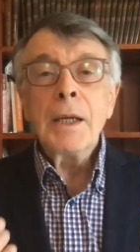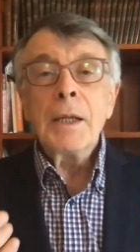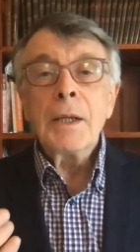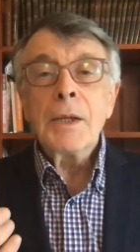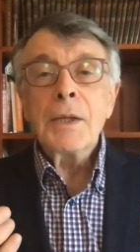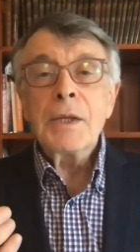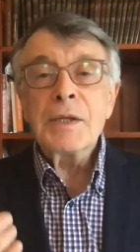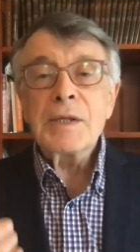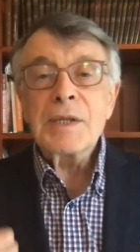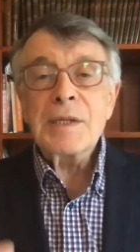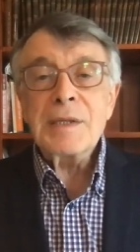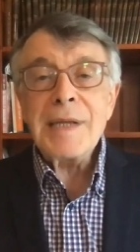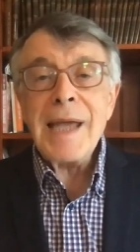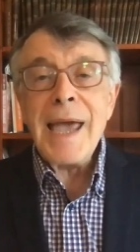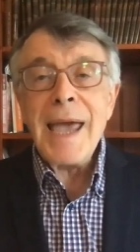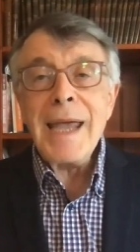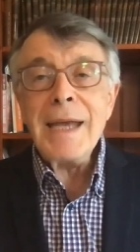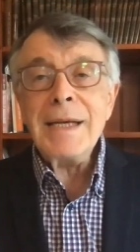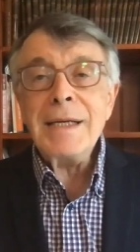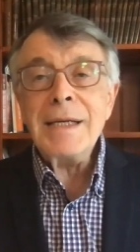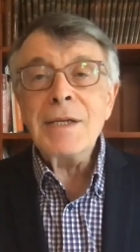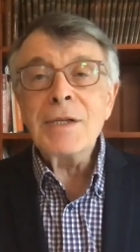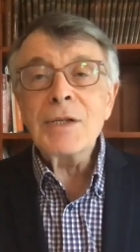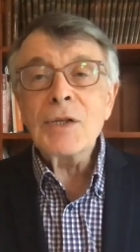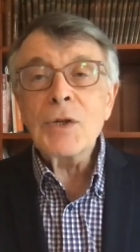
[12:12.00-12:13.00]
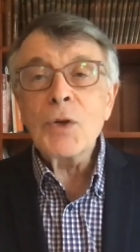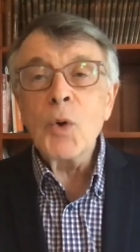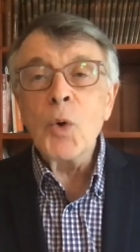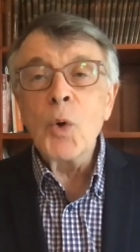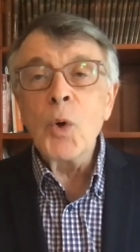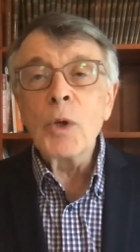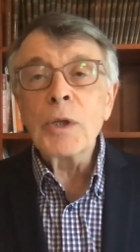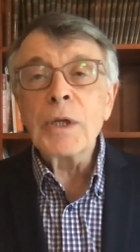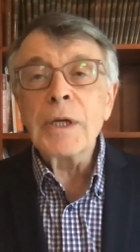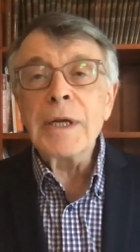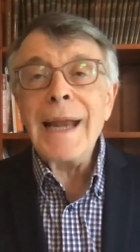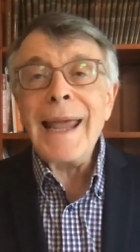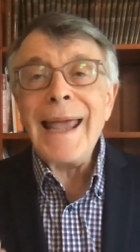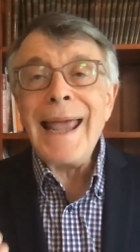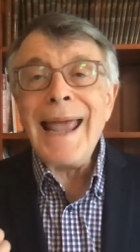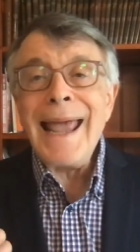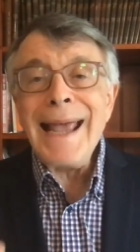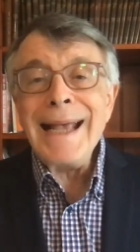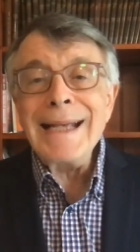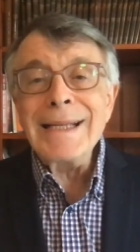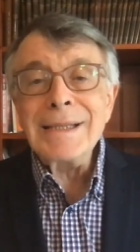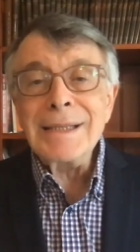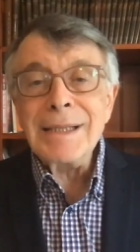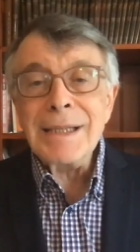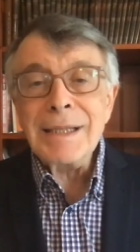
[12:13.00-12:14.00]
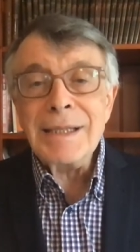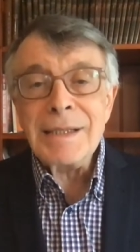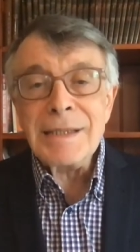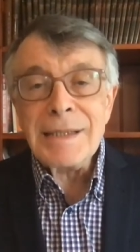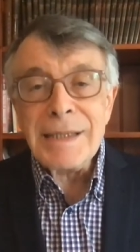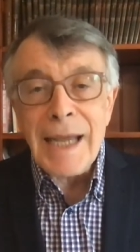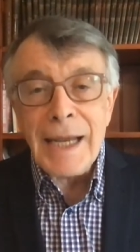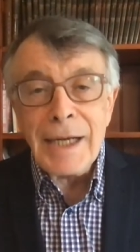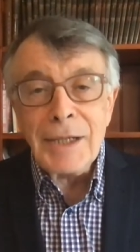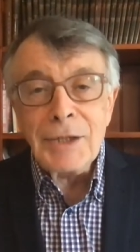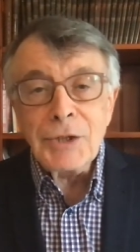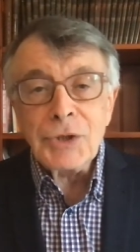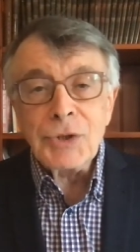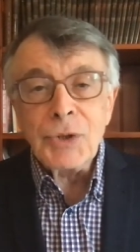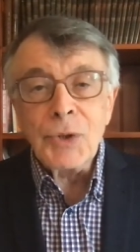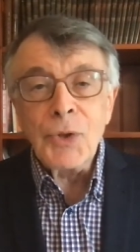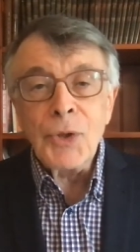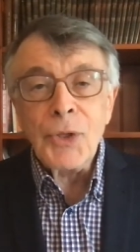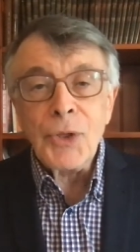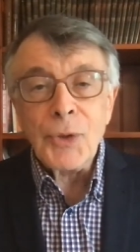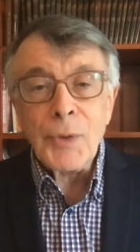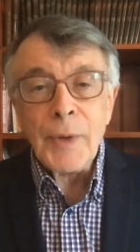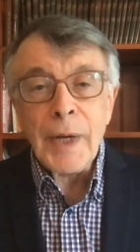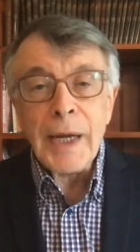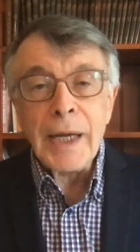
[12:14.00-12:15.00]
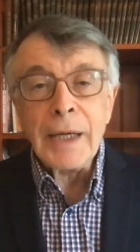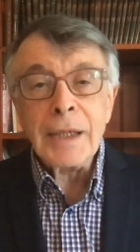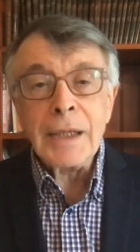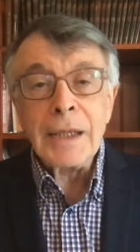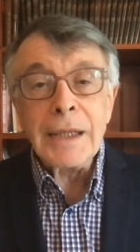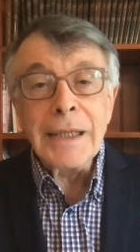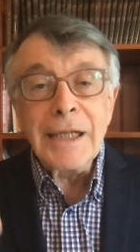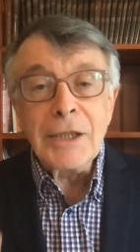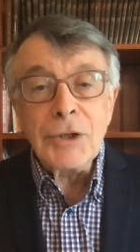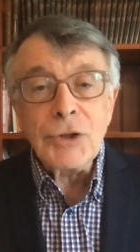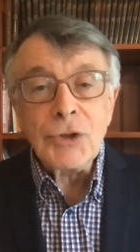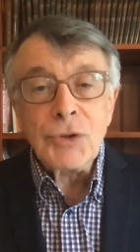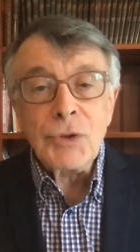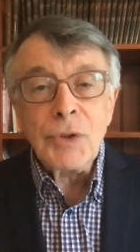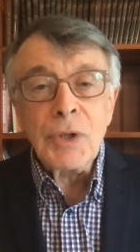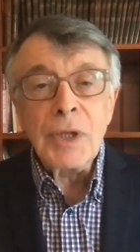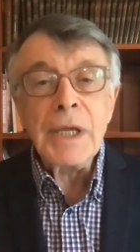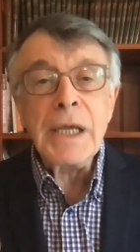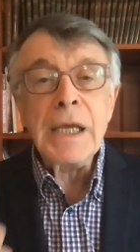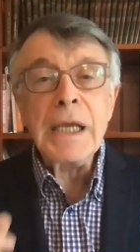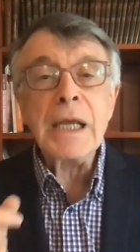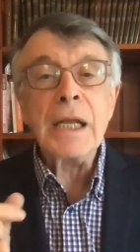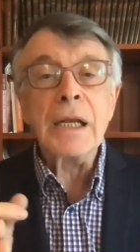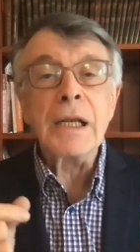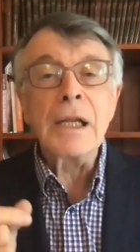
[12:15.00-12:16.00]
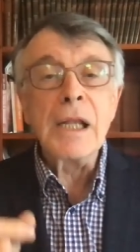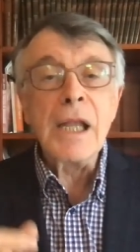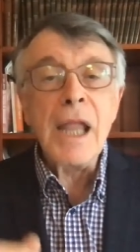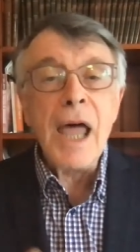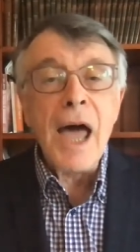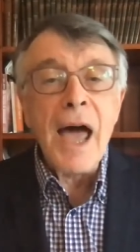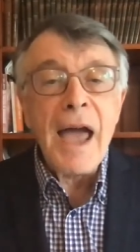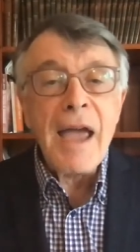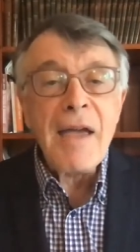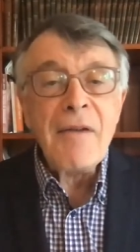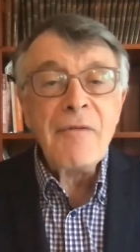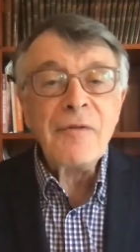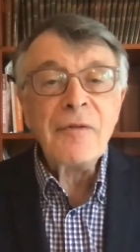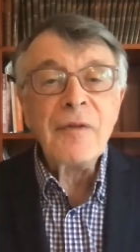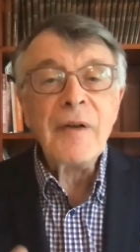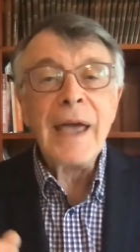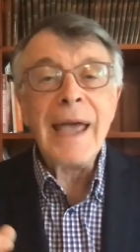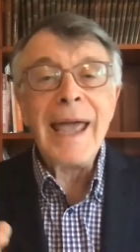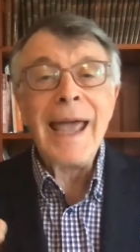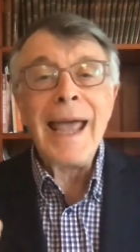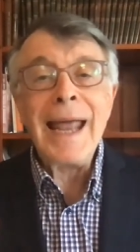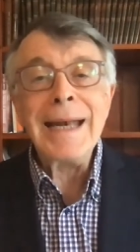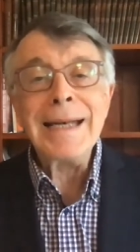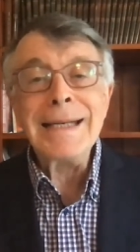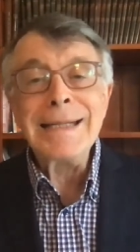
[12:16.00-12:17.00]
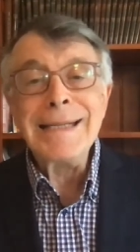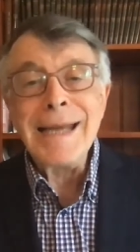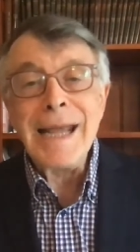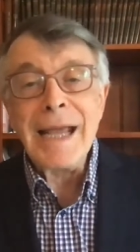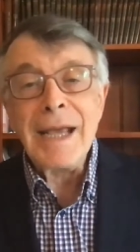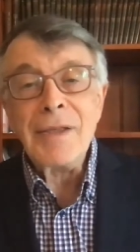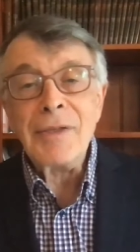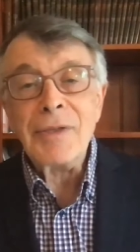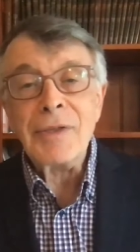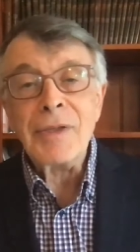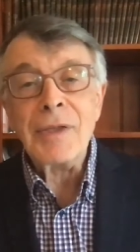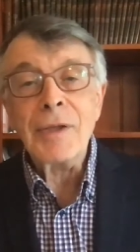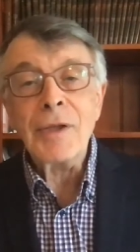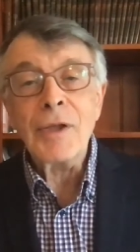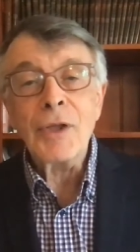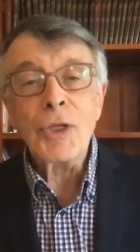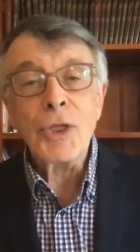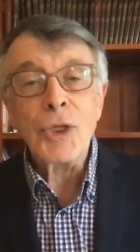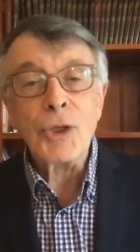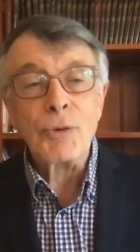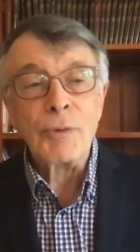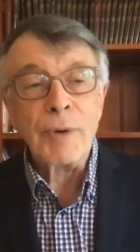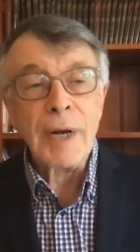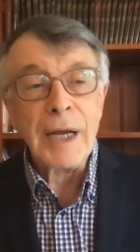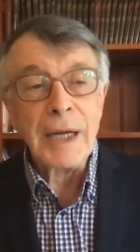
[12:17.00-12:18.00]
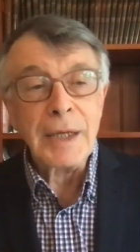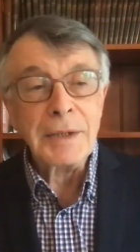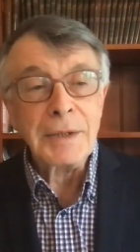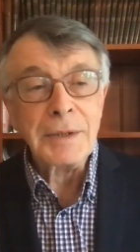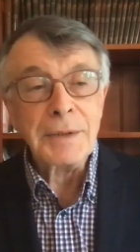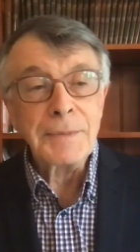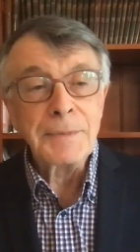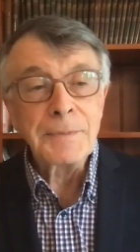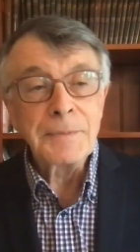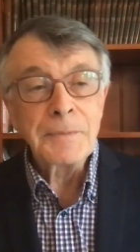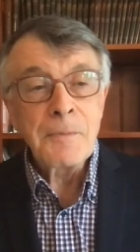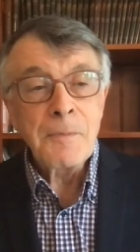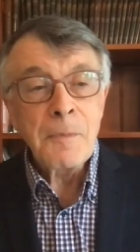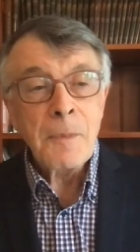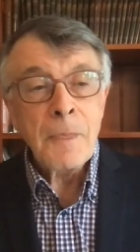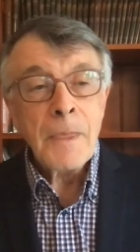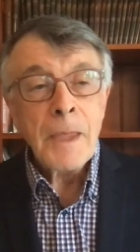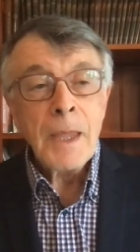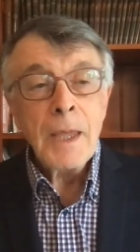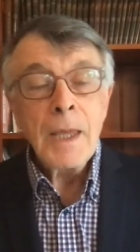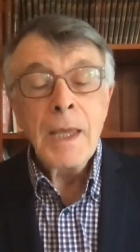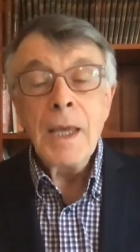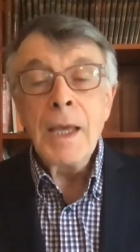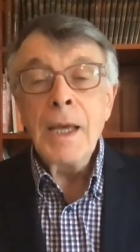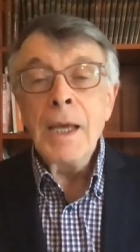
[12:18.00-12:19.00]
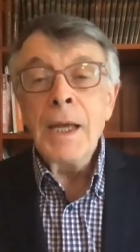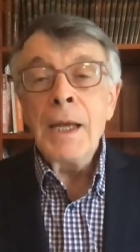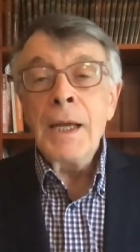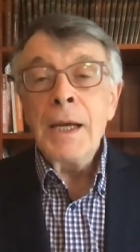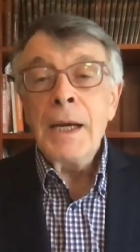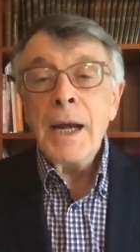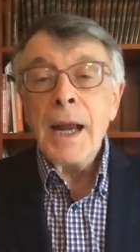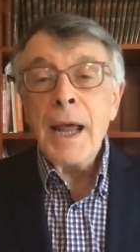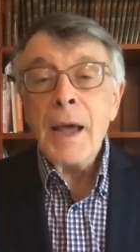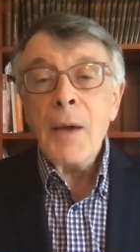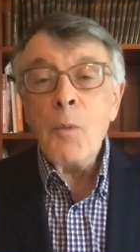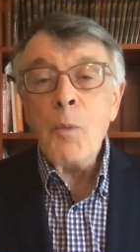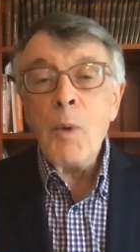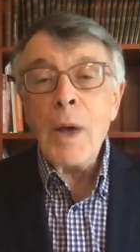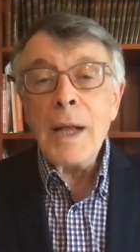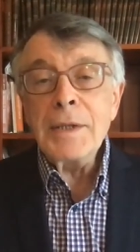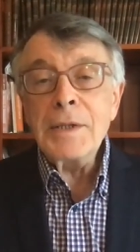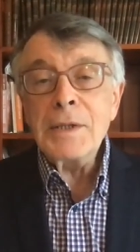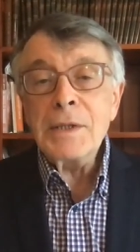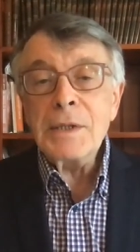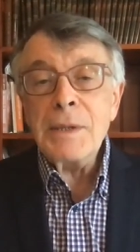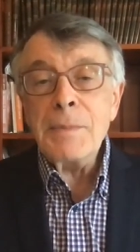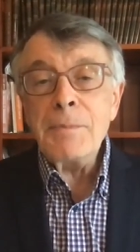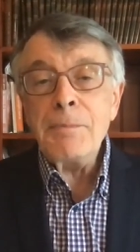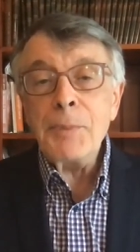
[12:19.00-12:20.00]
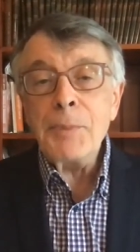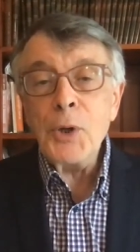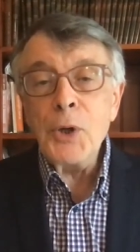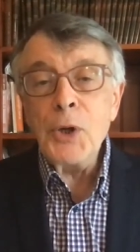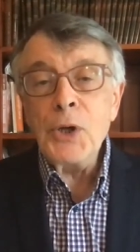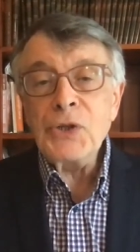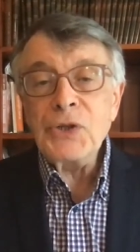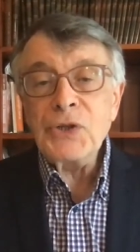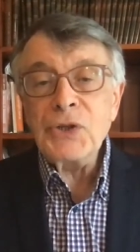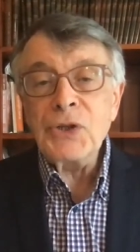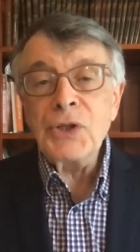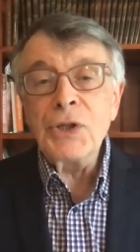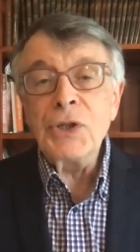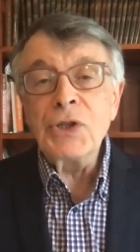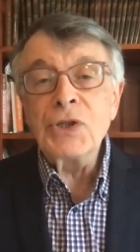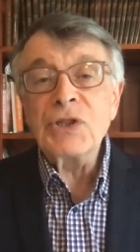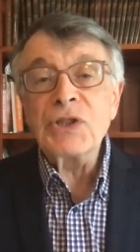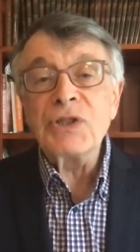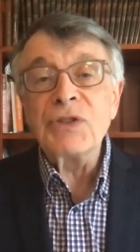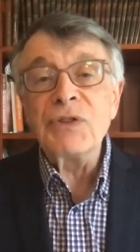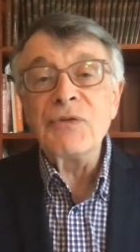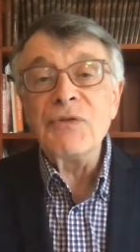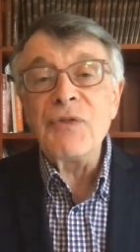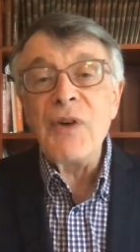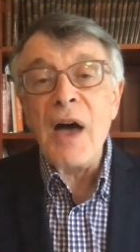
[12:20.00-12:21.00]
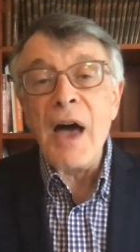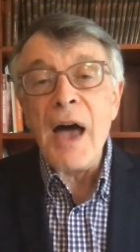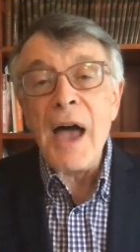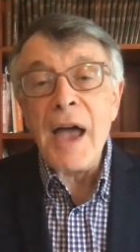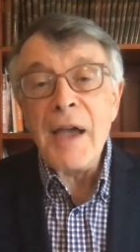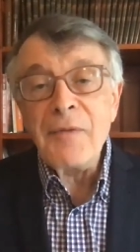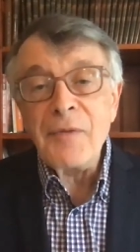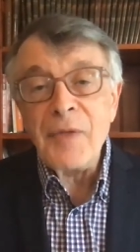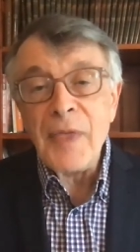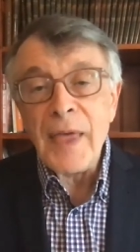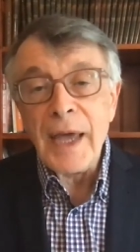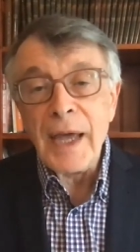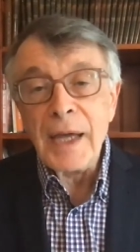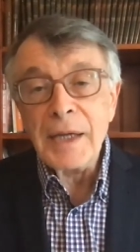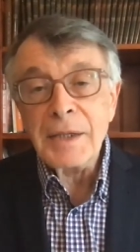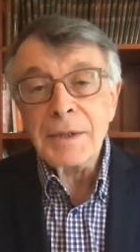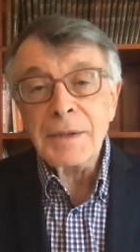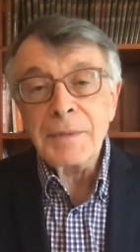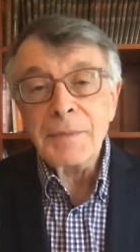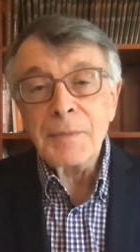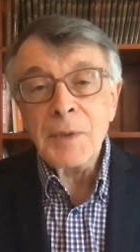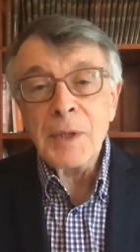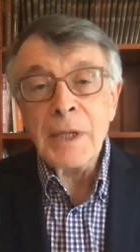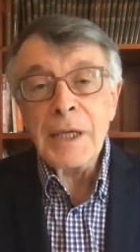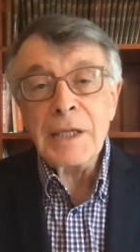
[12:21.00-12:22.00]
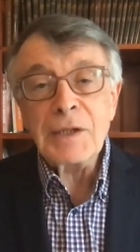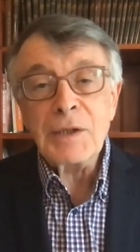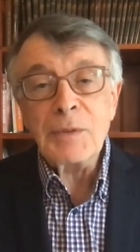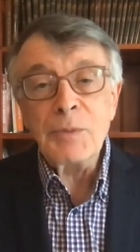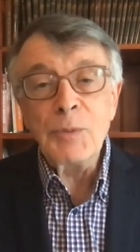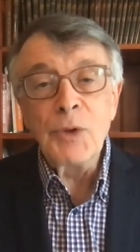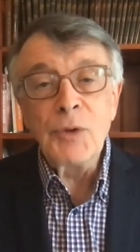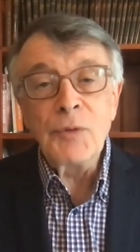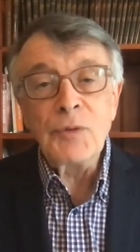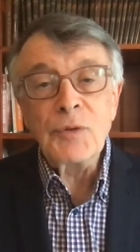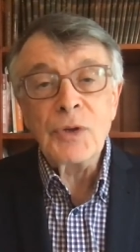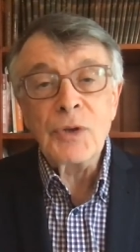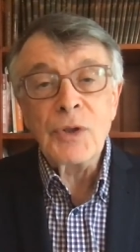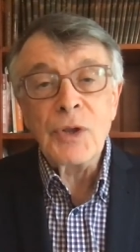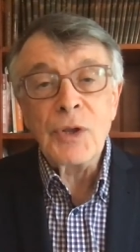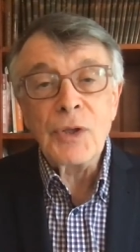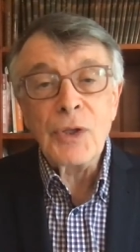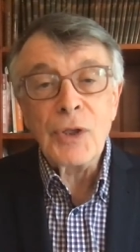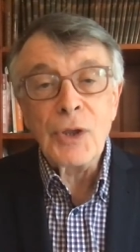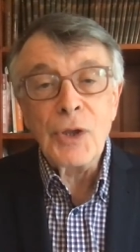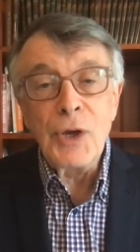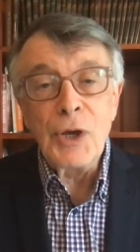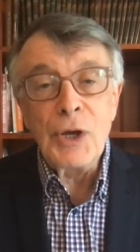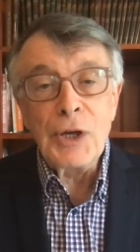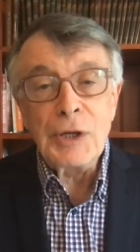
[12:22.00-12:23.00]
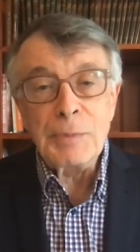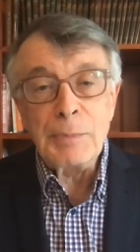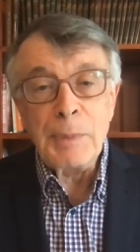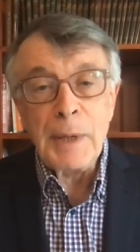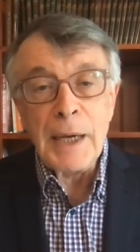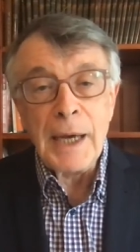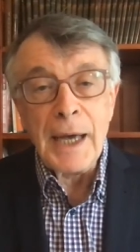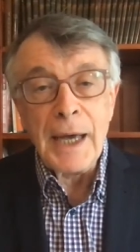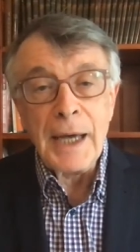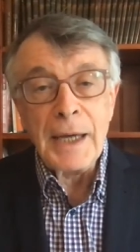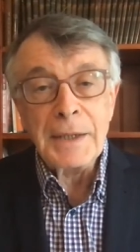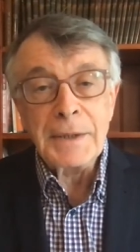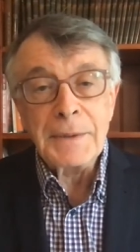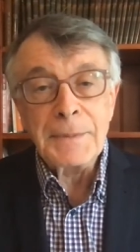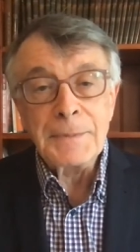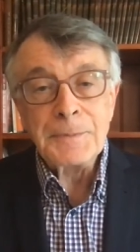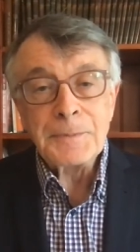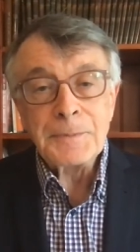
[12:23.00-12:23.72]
the state is called an existential threat, literally life and death threat. Now, once the person has survived that, let's move to the third part.